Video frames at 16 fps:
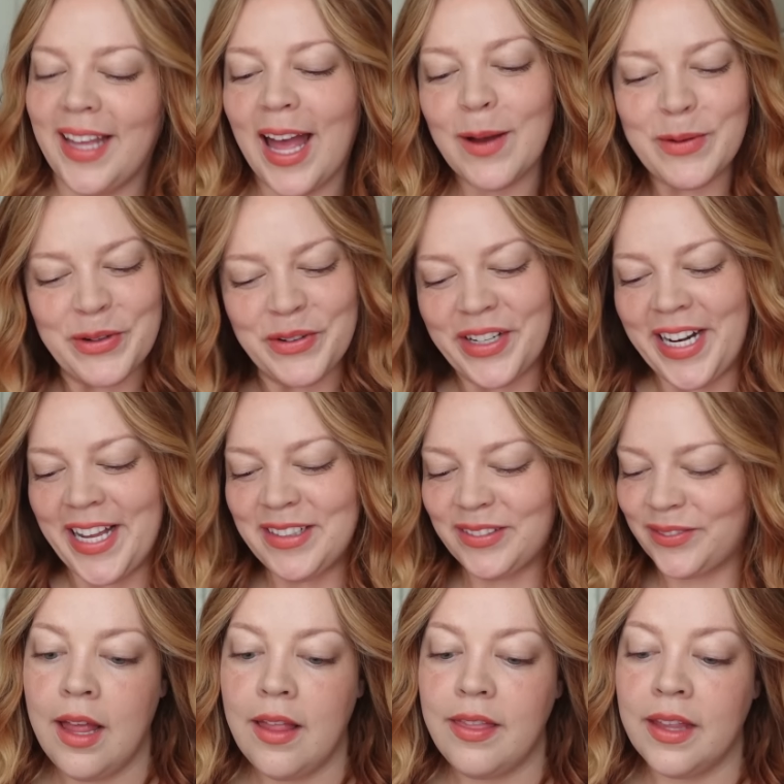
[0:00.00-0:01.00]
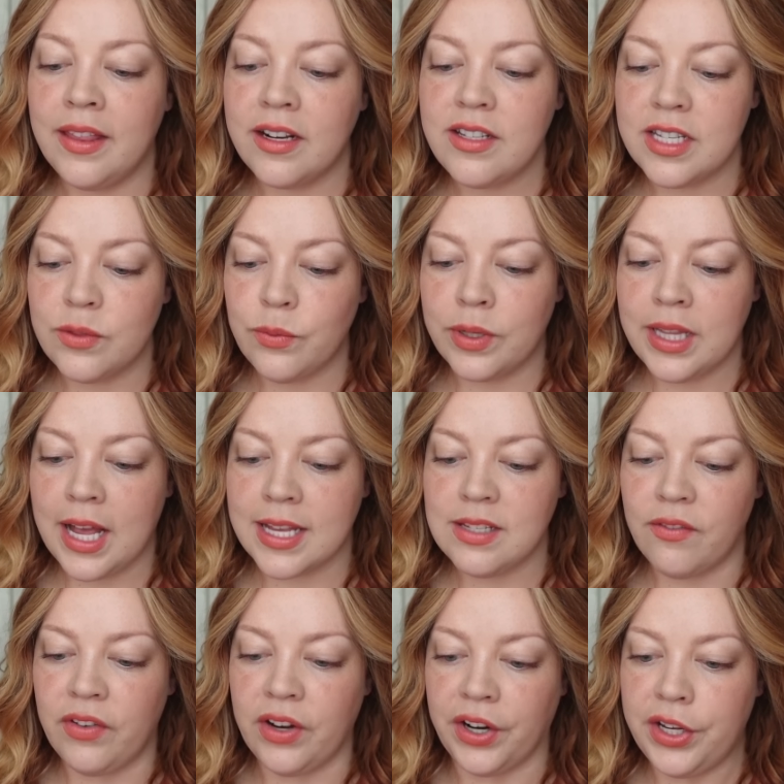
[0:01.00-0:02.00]
I want to read it. Then there's this one that
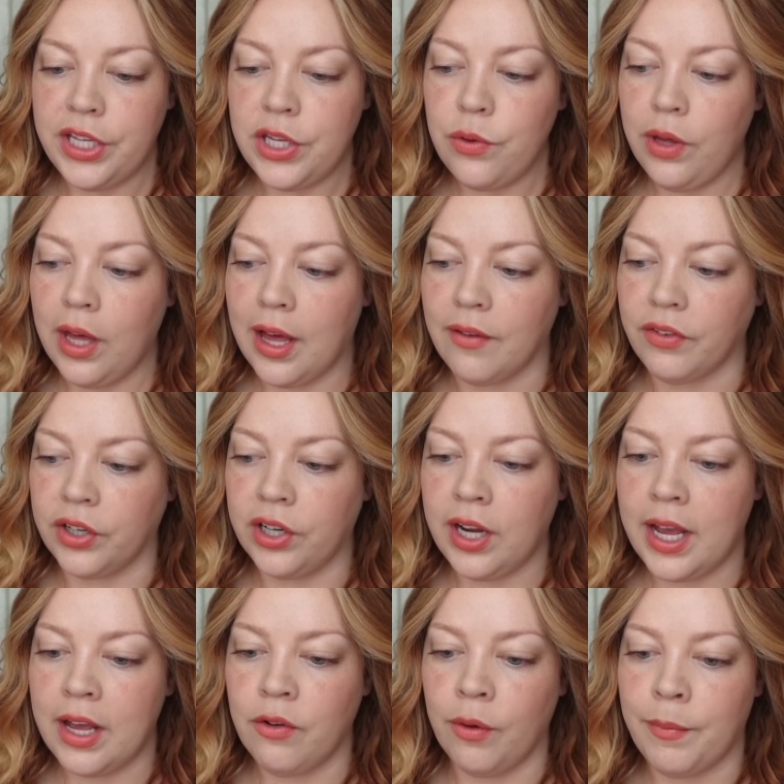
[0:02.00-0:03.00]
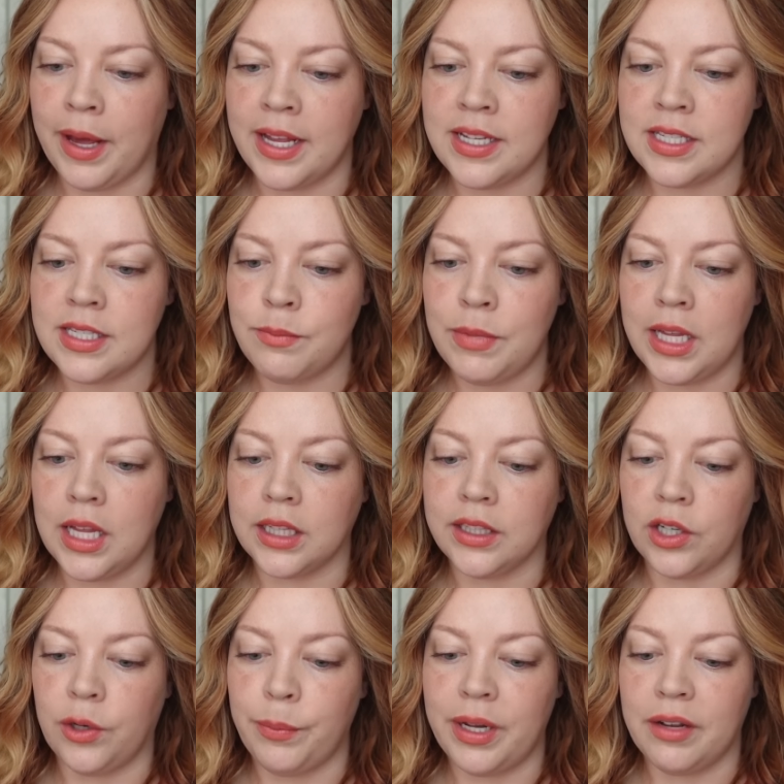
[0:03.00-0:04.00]
has a very cute cover. It reminds me a
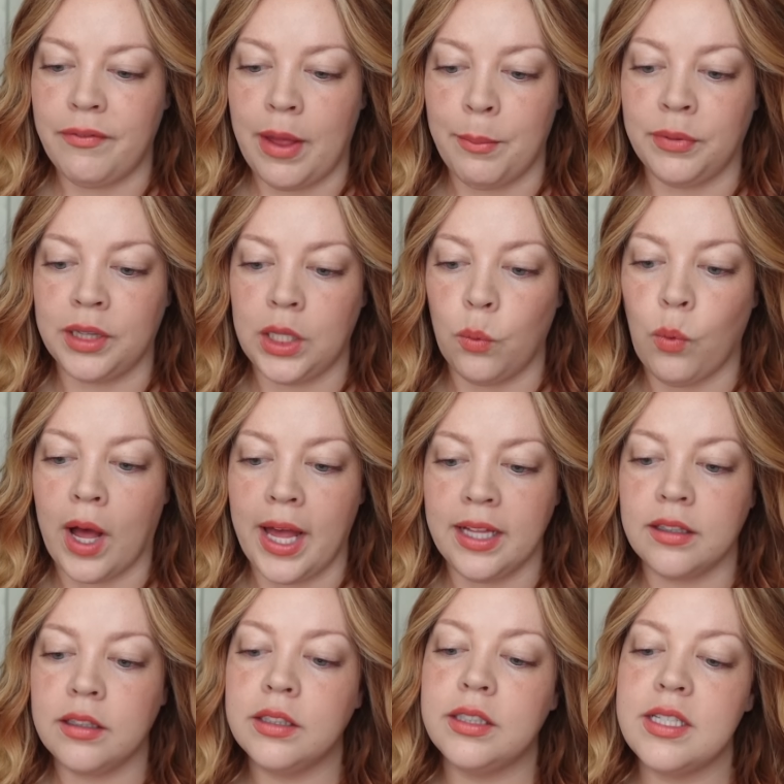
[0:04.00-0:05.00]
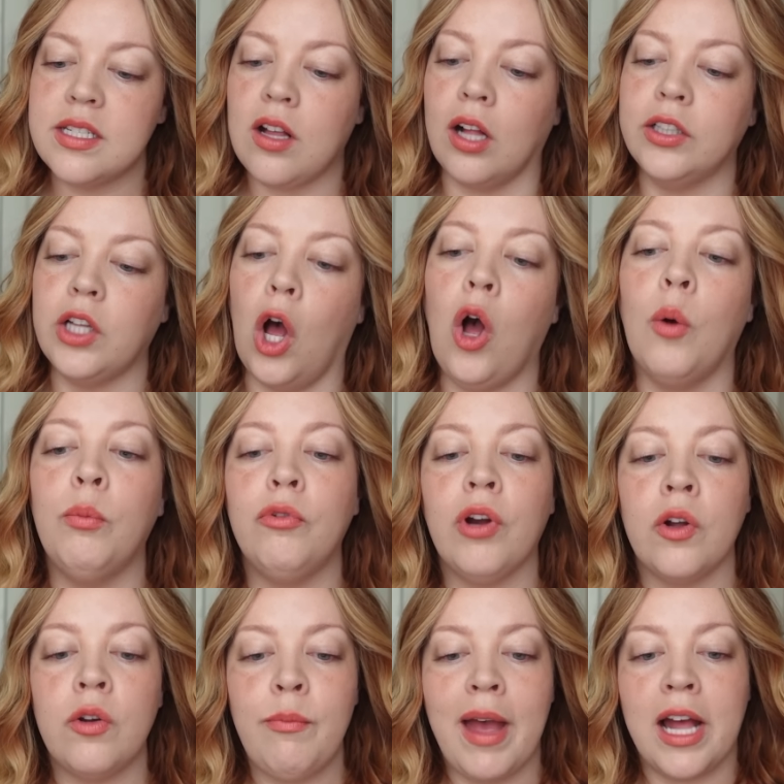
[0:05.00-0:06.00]
little bit of Emily Wilde. It's called
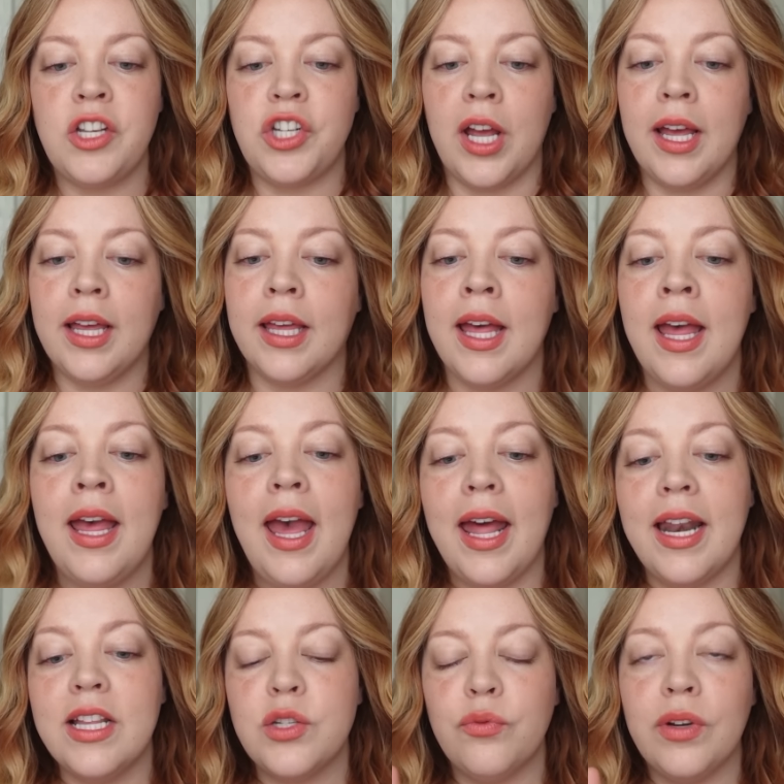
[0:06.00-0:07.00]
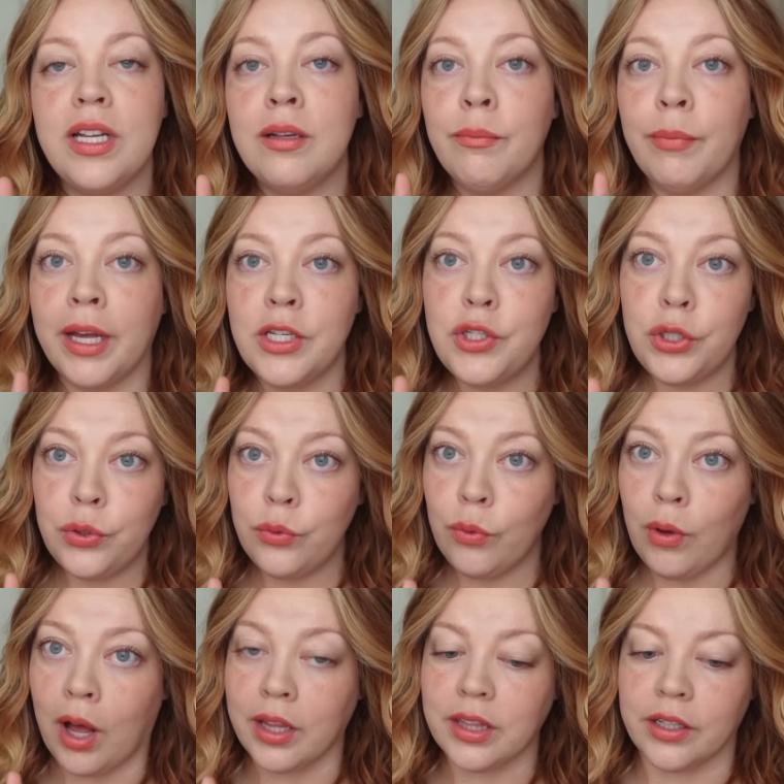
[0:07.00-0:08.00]
Homegrown Magic, and it's written by
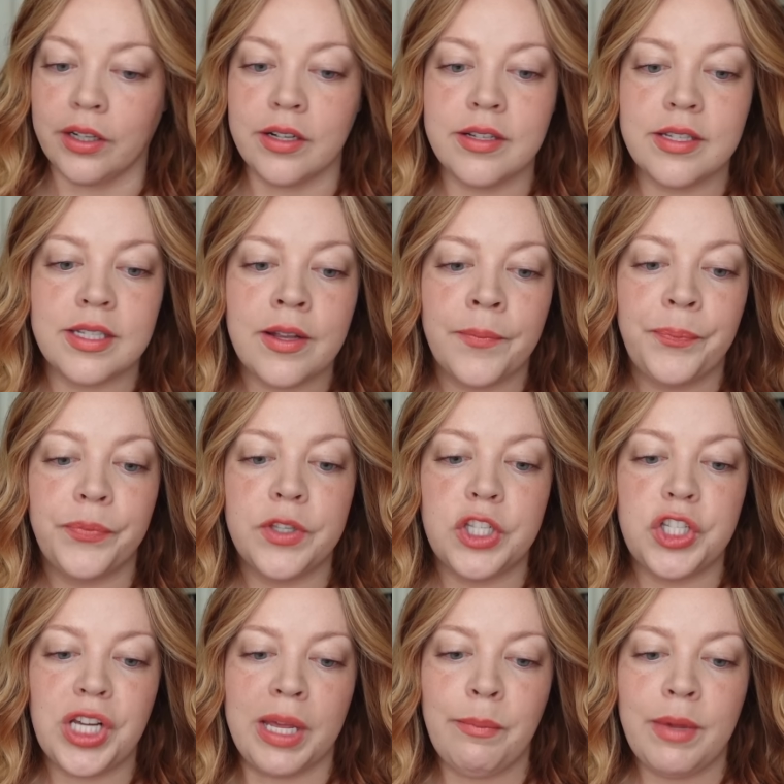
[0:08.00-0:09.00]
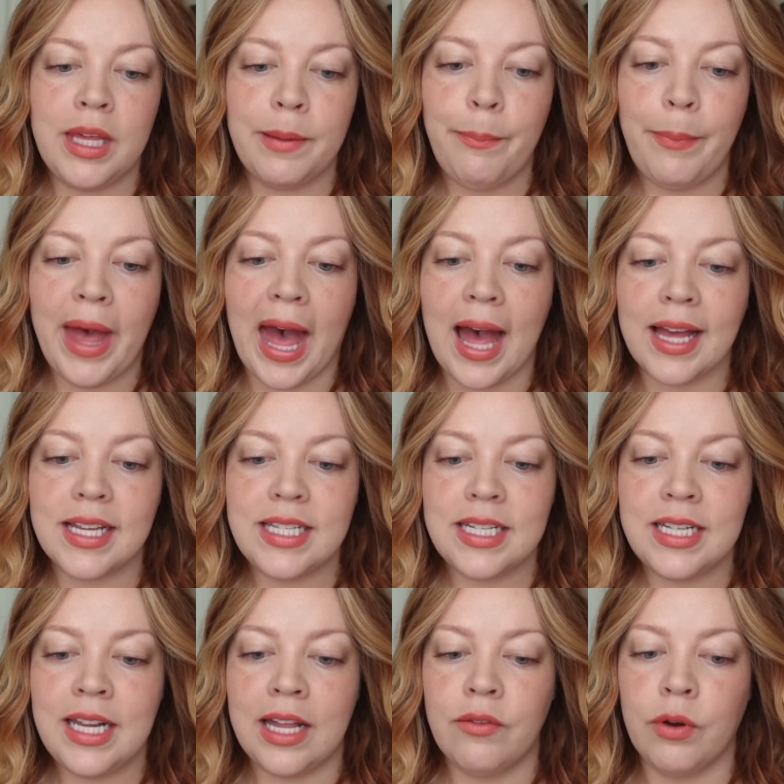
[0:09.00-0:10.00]
two authors, Jamie
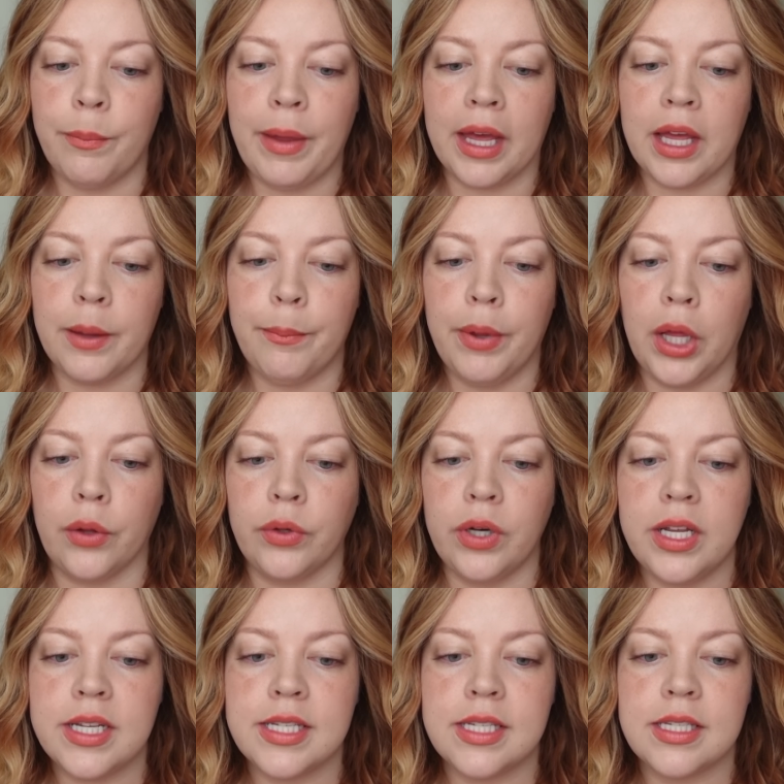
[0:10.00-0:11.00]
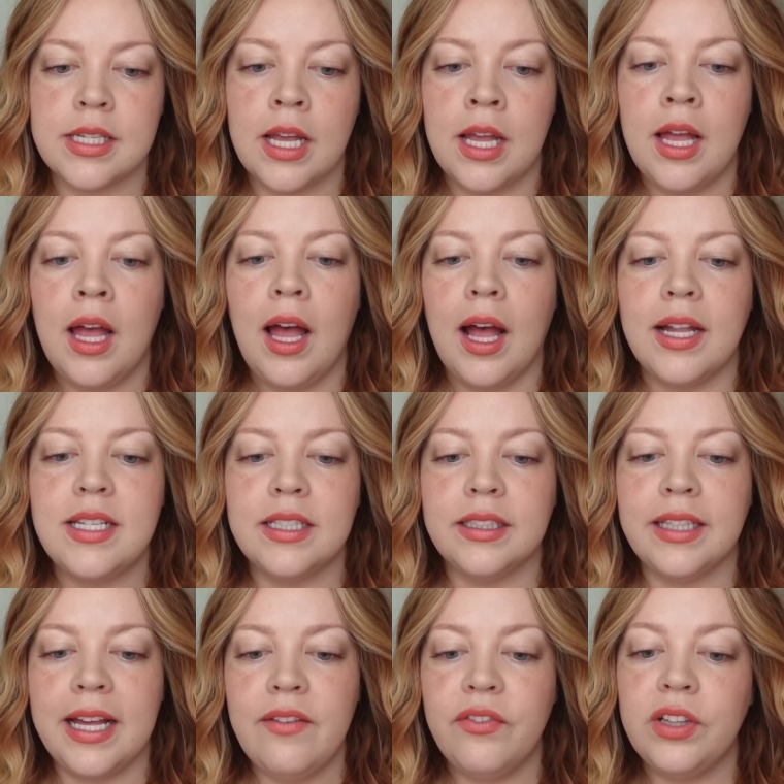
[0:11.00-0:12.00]
Pacton and Rebecca Potis. A
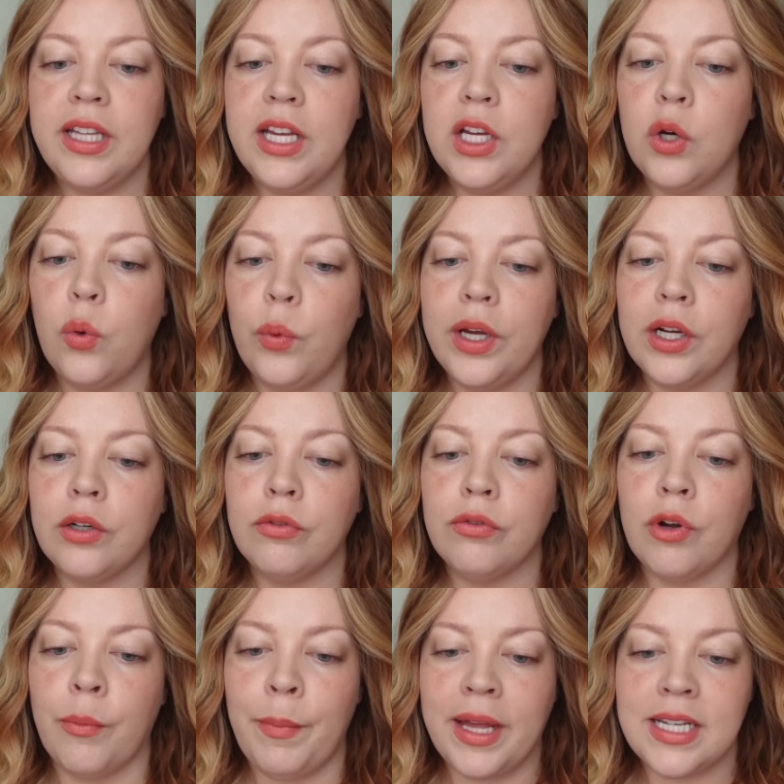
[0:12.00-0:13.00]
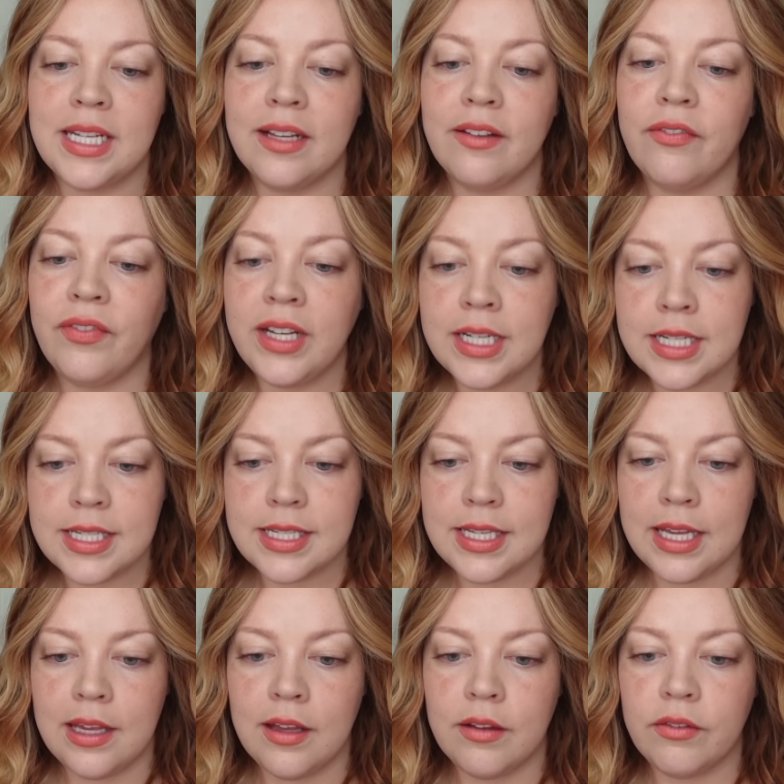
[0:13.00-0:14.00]
delightfully queer romantic
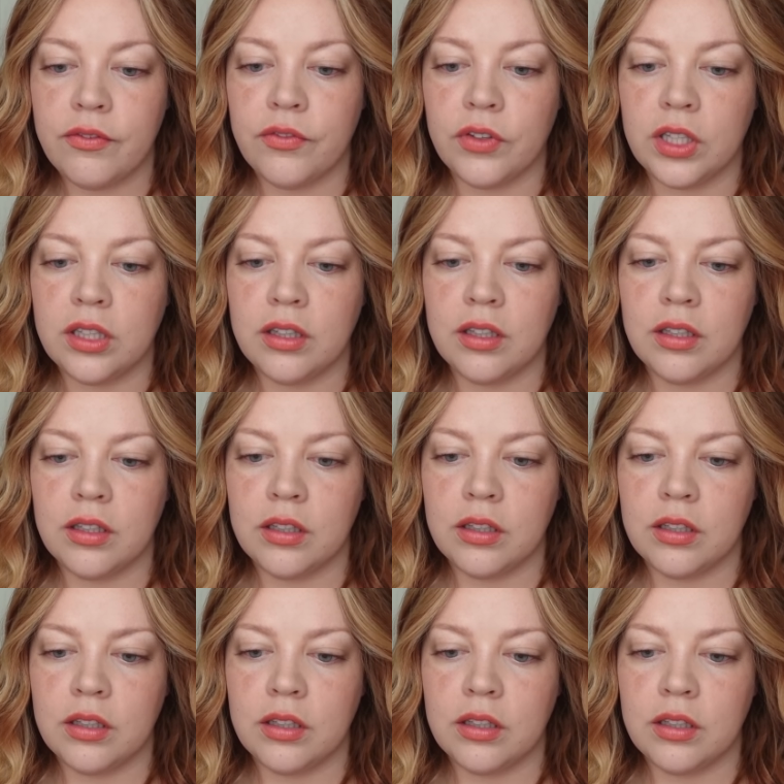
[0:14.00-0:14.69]
fantasy full,